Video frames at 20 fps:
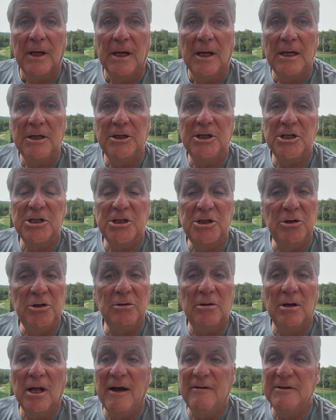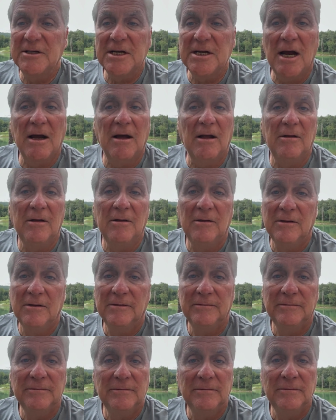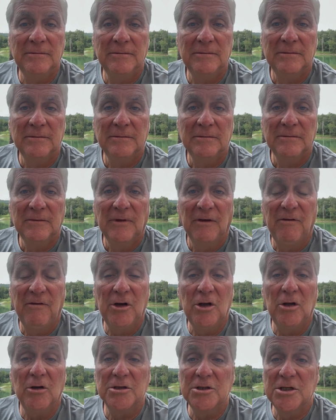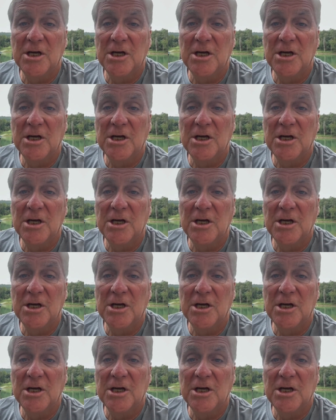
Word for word: and just do lifestyle videos.